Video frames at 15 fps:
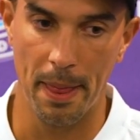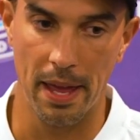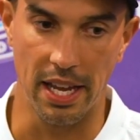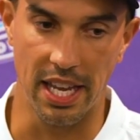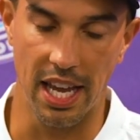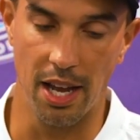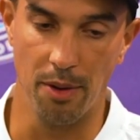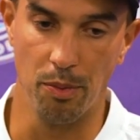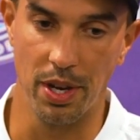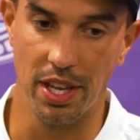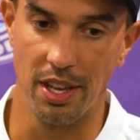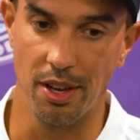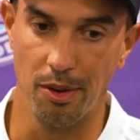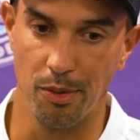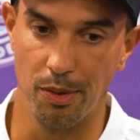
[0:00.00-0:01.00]
again,
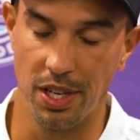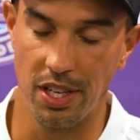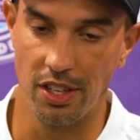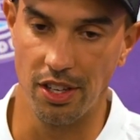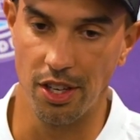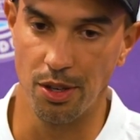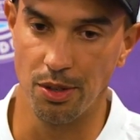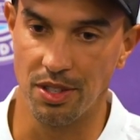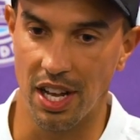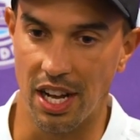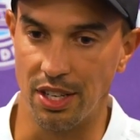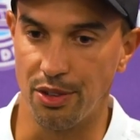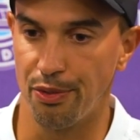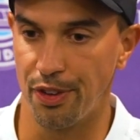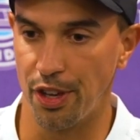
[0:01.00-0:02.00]
we we use that
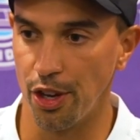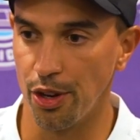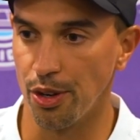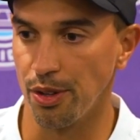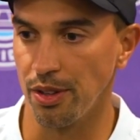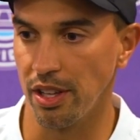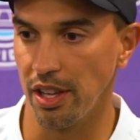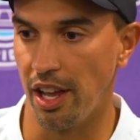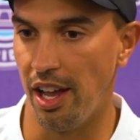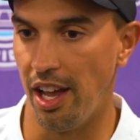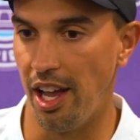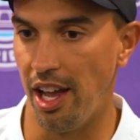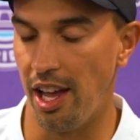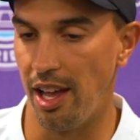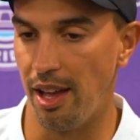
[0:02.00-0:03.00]
as fuel
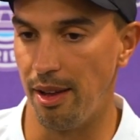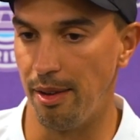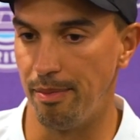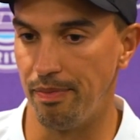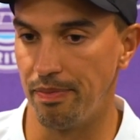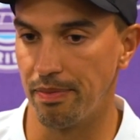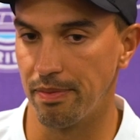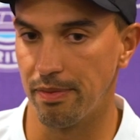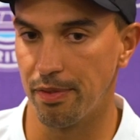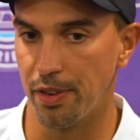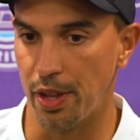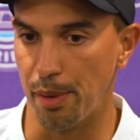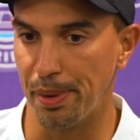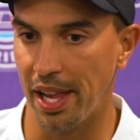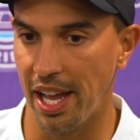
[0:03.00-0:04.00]
um, for
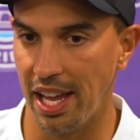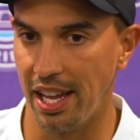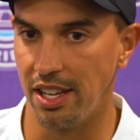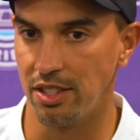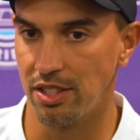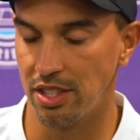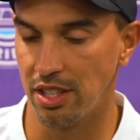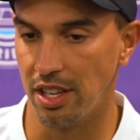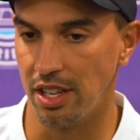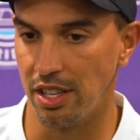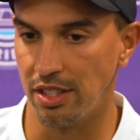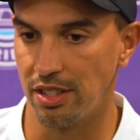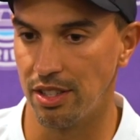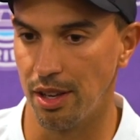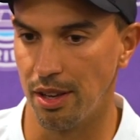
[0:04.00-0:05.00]
the players
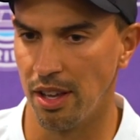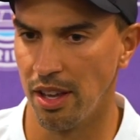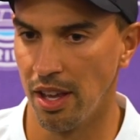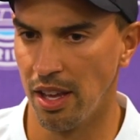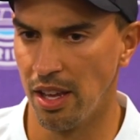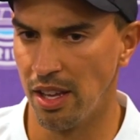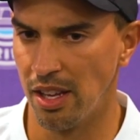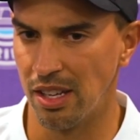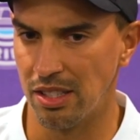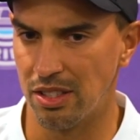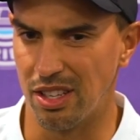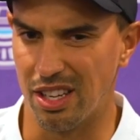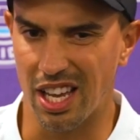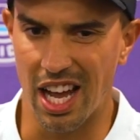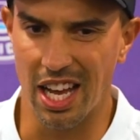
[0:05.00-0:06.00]
to to
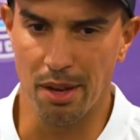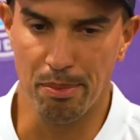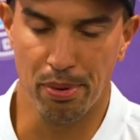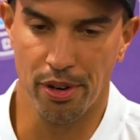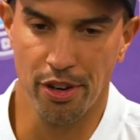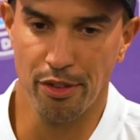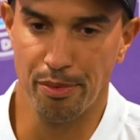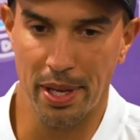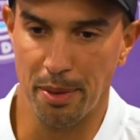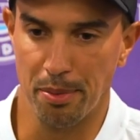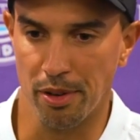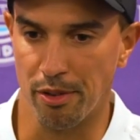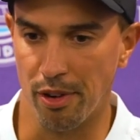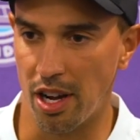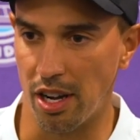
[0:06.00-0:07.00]
to kind of prove
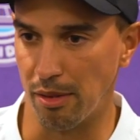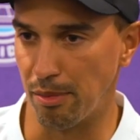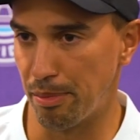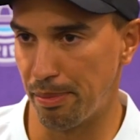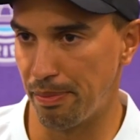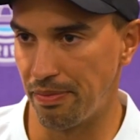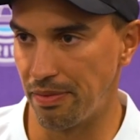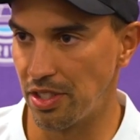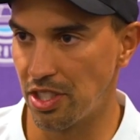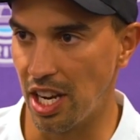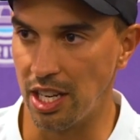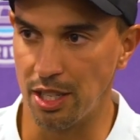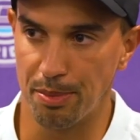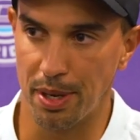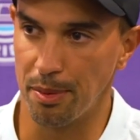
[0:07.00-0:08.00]
people wrong
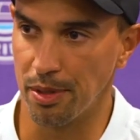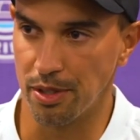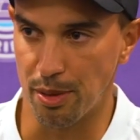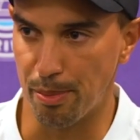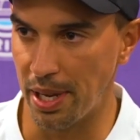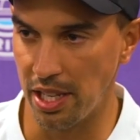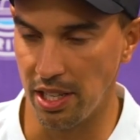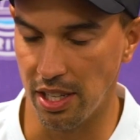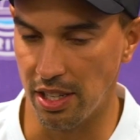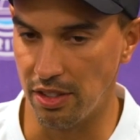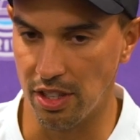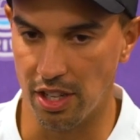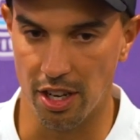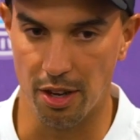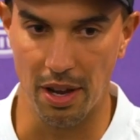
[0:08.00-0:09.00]
change people's opinions.
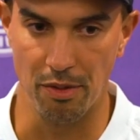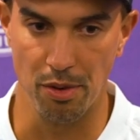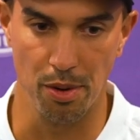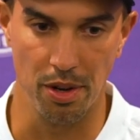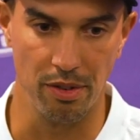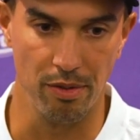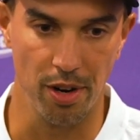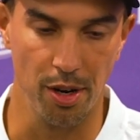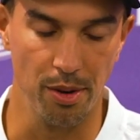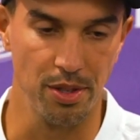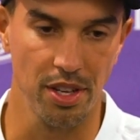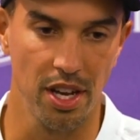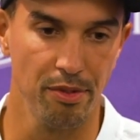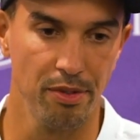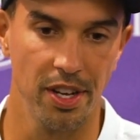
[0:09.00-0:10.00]
You know, everyone wrote
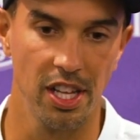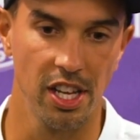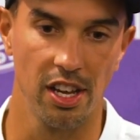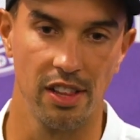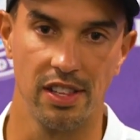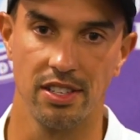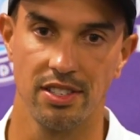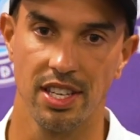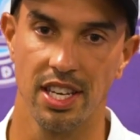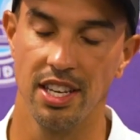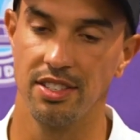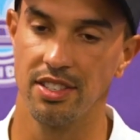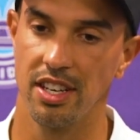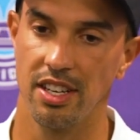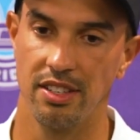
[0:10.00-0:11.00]
us off early on the
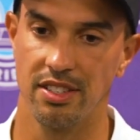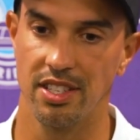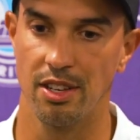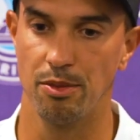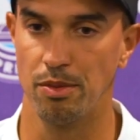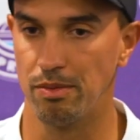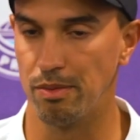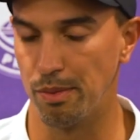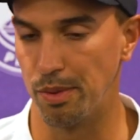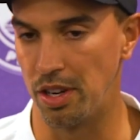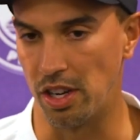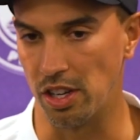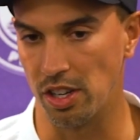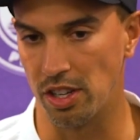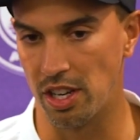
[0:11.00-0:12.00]
season, said we're
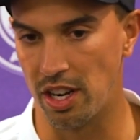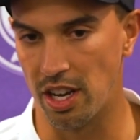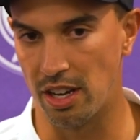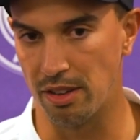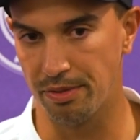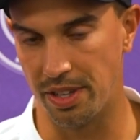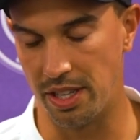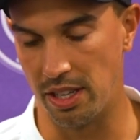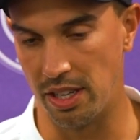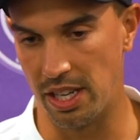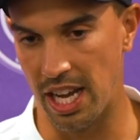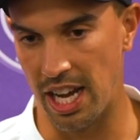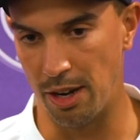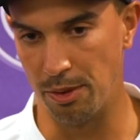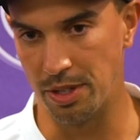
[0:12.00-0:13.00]
not good enough, and
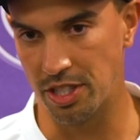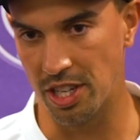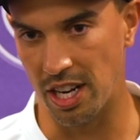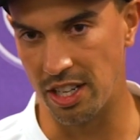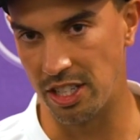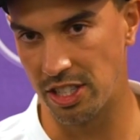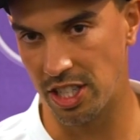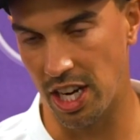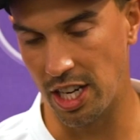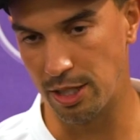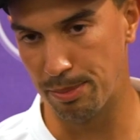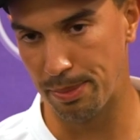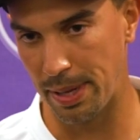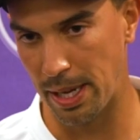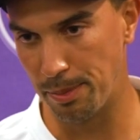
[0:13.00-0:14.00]
now we're trying to
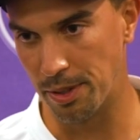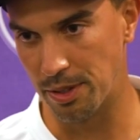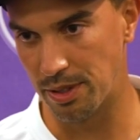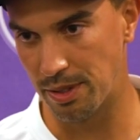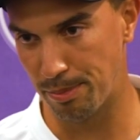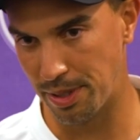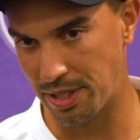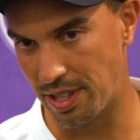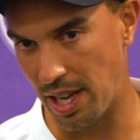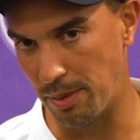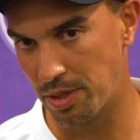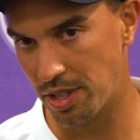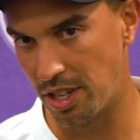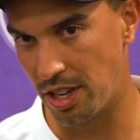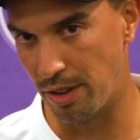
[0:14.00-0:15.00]
change people's
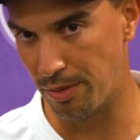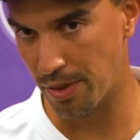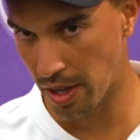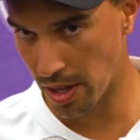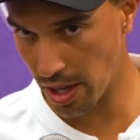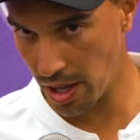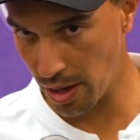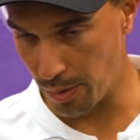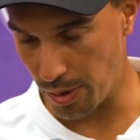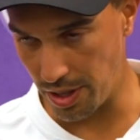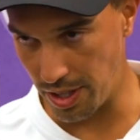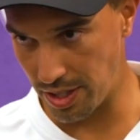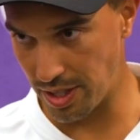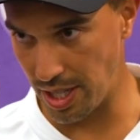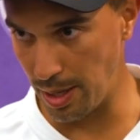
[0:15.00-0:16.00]
perception of what
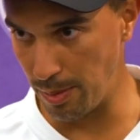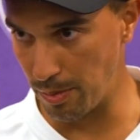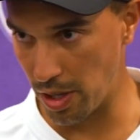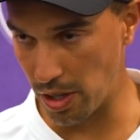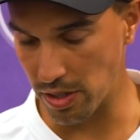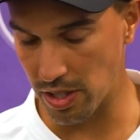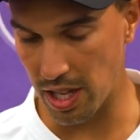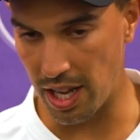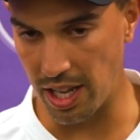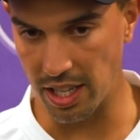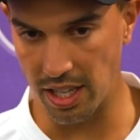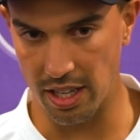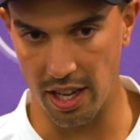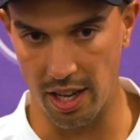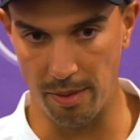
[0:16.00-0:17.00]
this team looks
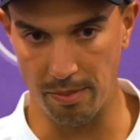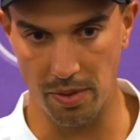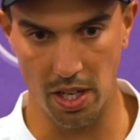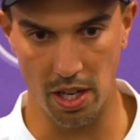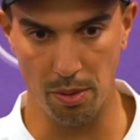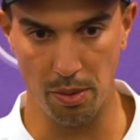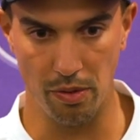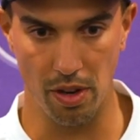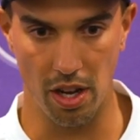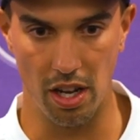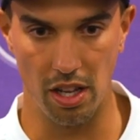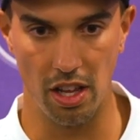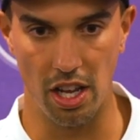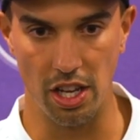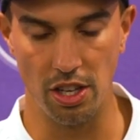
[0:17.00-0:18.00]
like. Um, you know, we've got a
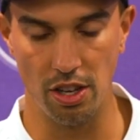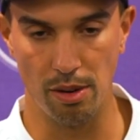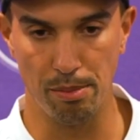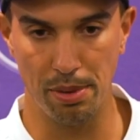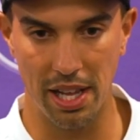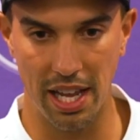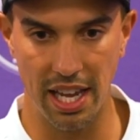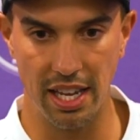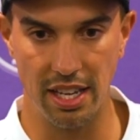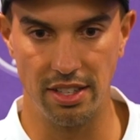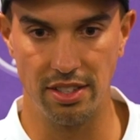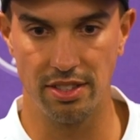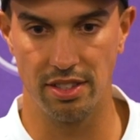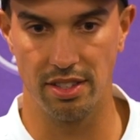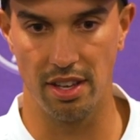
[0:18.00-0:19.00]
lot of young
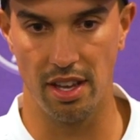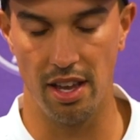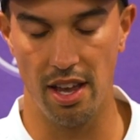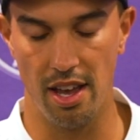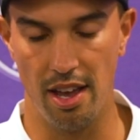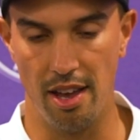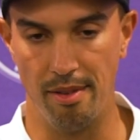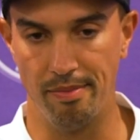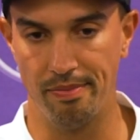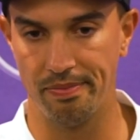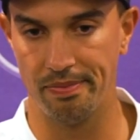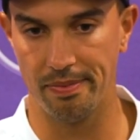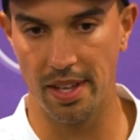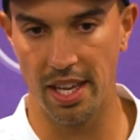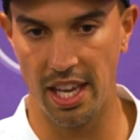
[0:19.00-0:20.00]
players um,
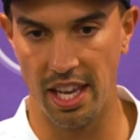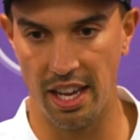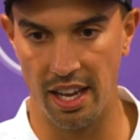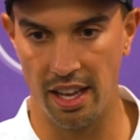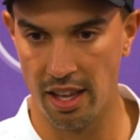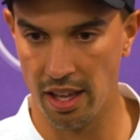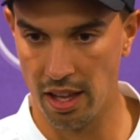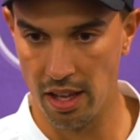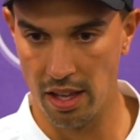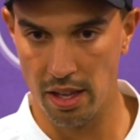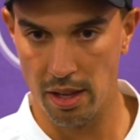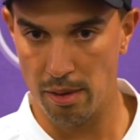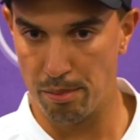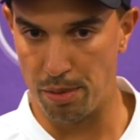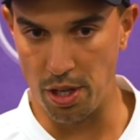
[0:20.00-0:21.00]
here,
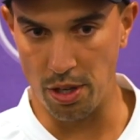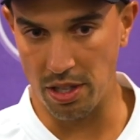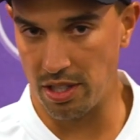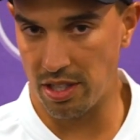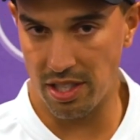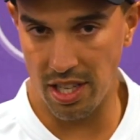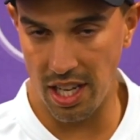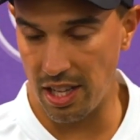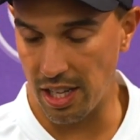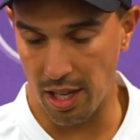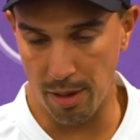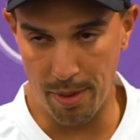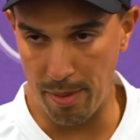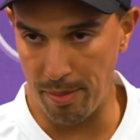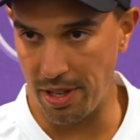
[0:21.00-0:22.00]
but you can see the
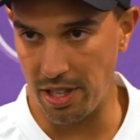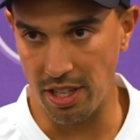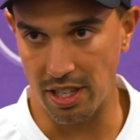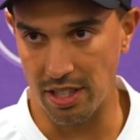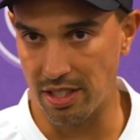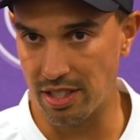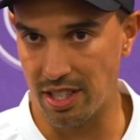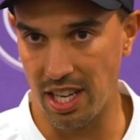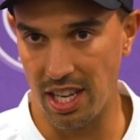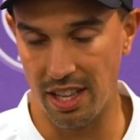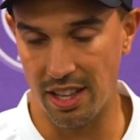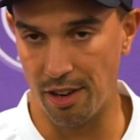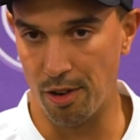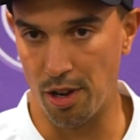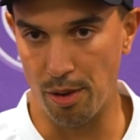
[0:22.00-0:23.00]
commitment, you can see
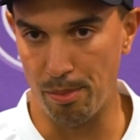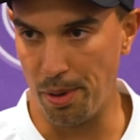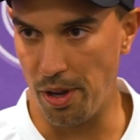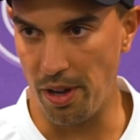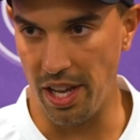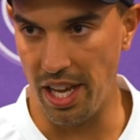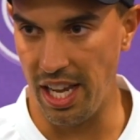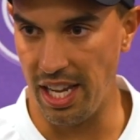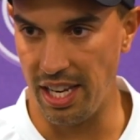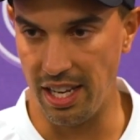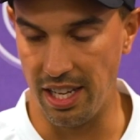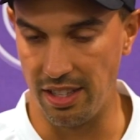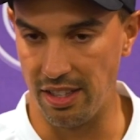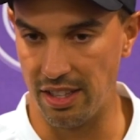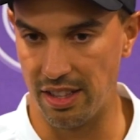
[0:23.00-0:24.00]
they're all bought in,
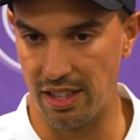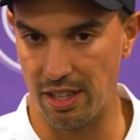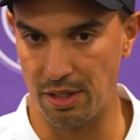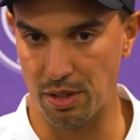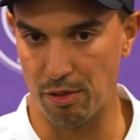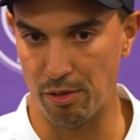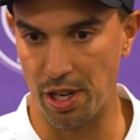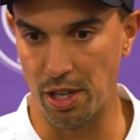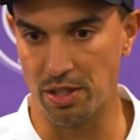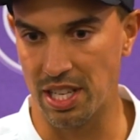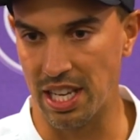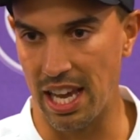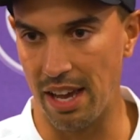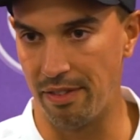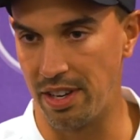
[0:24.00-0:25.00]
and there's a real
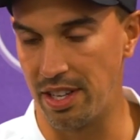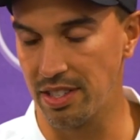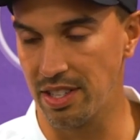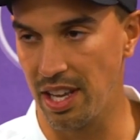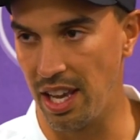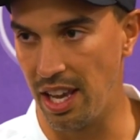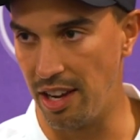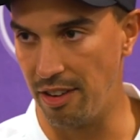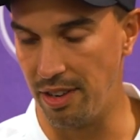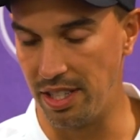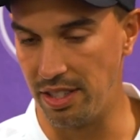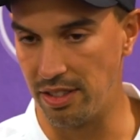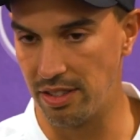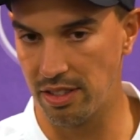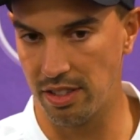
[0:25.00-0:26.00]
togetherness here.
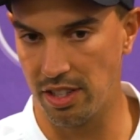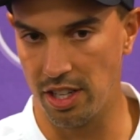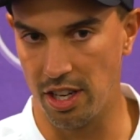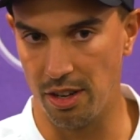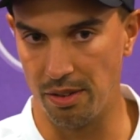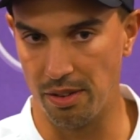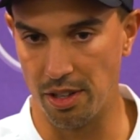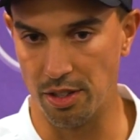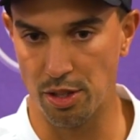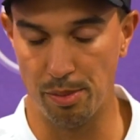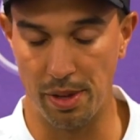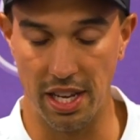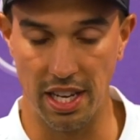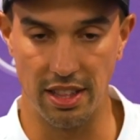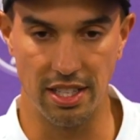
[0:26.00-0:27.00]
And you know,
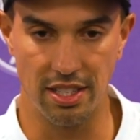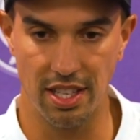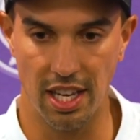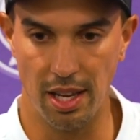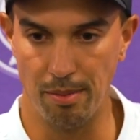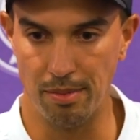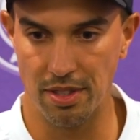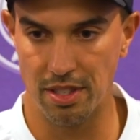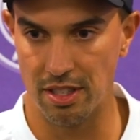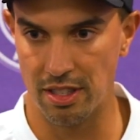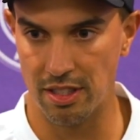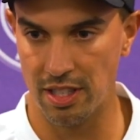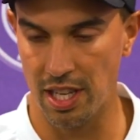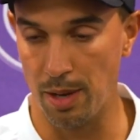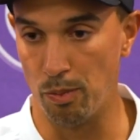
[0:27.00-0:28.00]
ultimately the team the
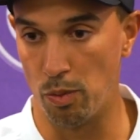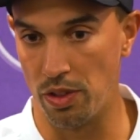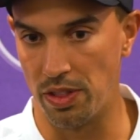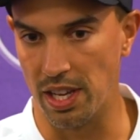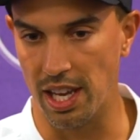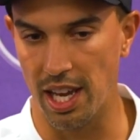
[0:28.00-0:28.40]
team won the